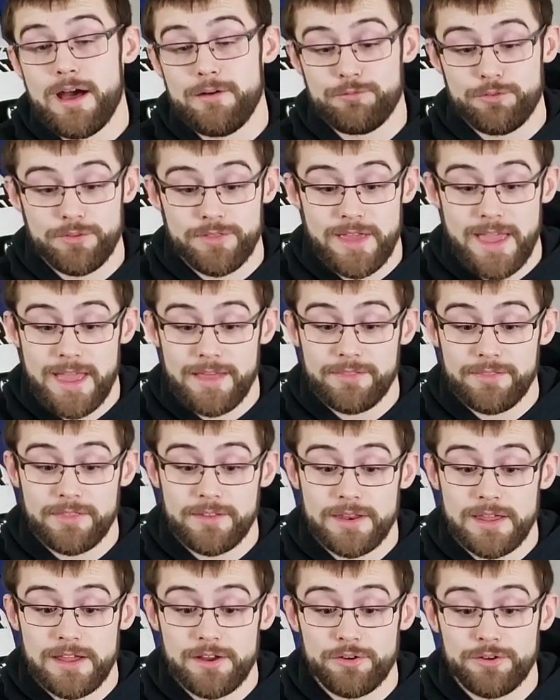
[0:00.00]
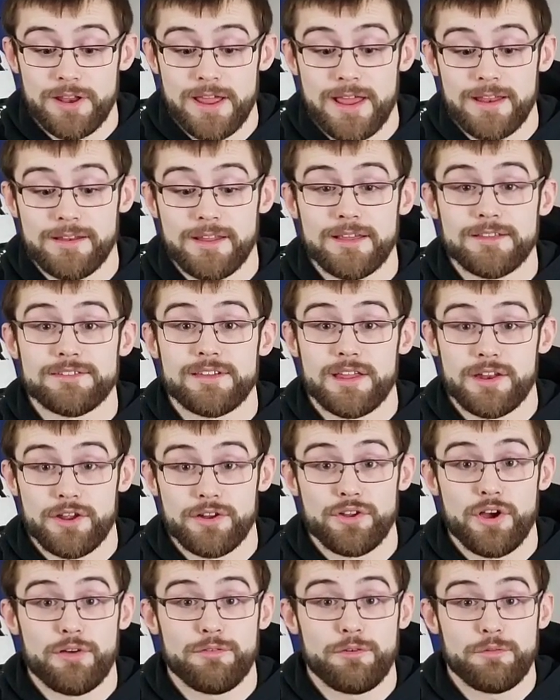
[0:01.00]
for the Anthony Hernandez and
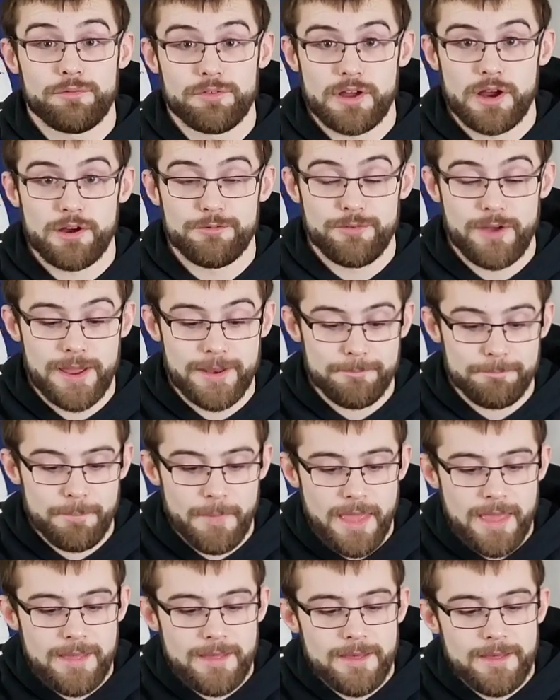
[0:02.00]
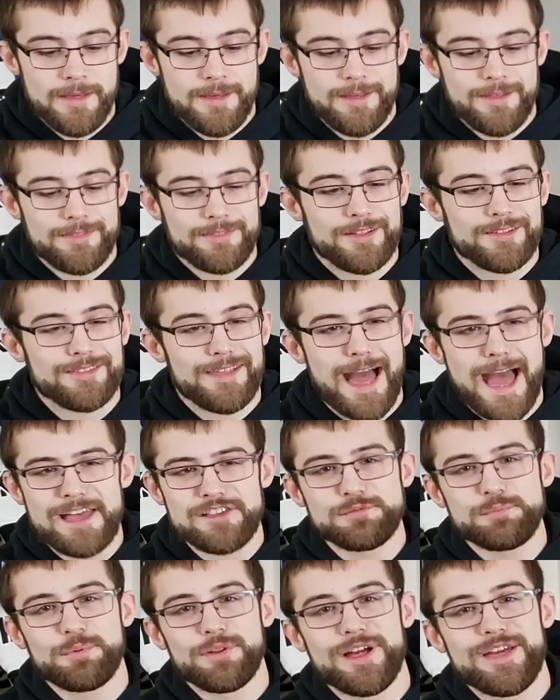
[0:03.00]
Rodolfo Viera fight. The
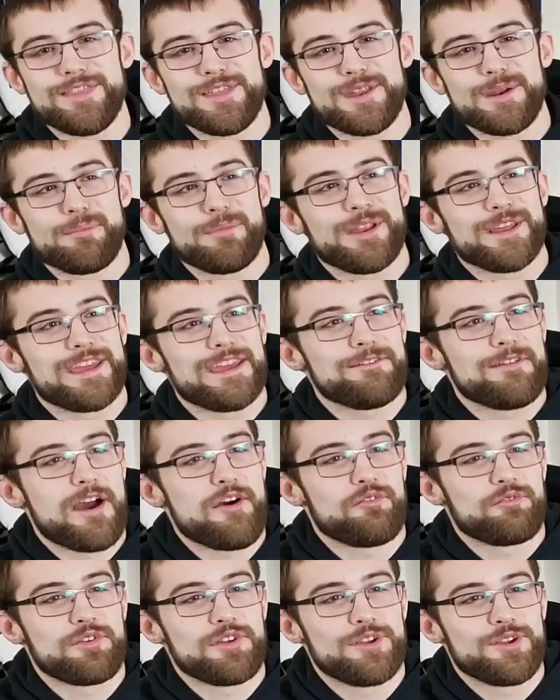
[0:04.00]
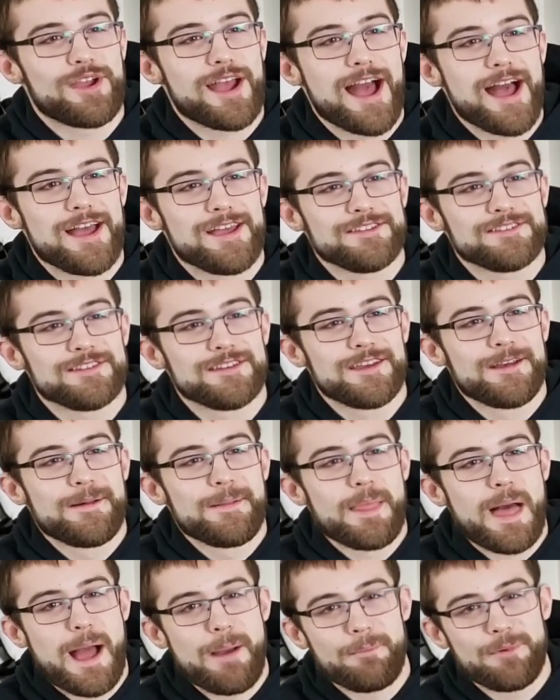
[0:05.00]
last play that I'm going to give out for you guys,
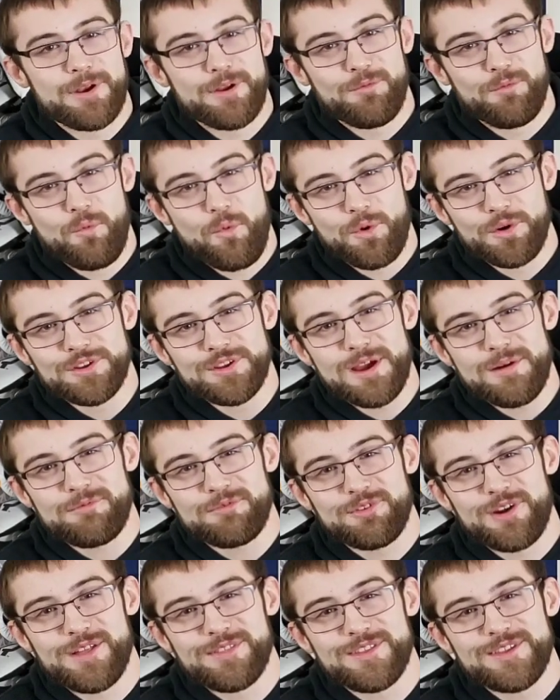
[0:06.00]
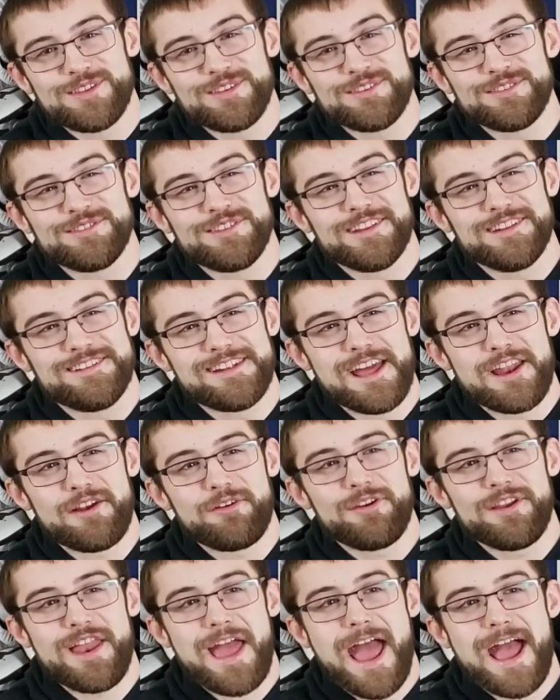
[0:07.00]
I'm going to warn you up front, this is
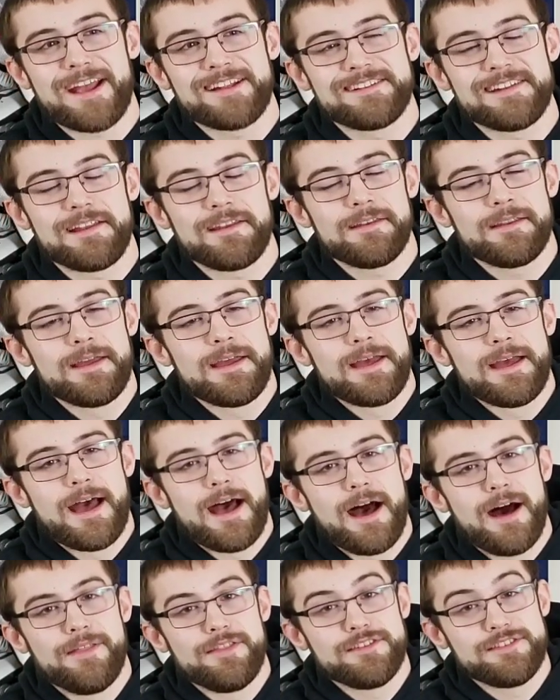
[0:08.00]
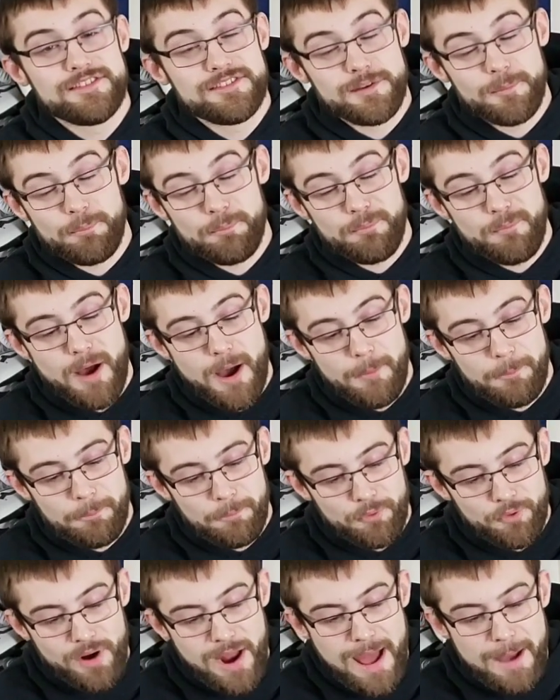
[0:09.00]
degenerate action. This is a
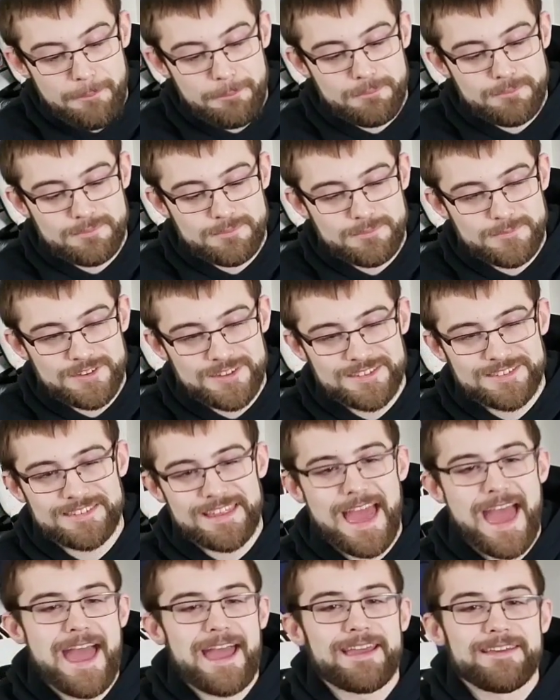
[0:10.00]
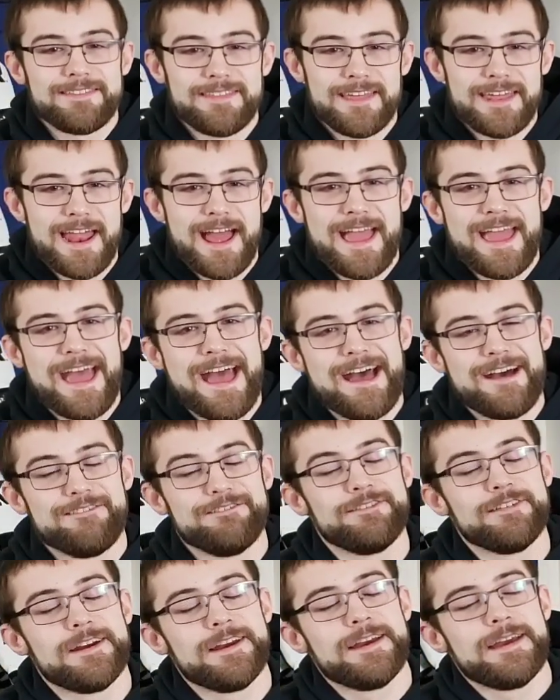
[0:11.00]
prop stack that I have.
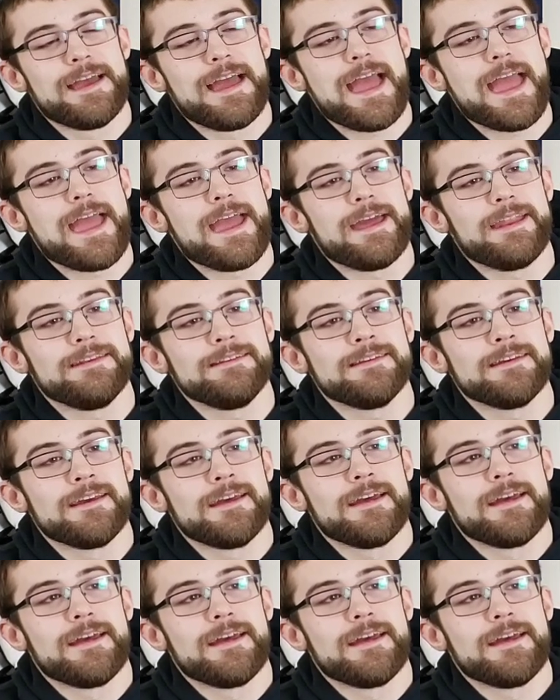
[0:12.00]
And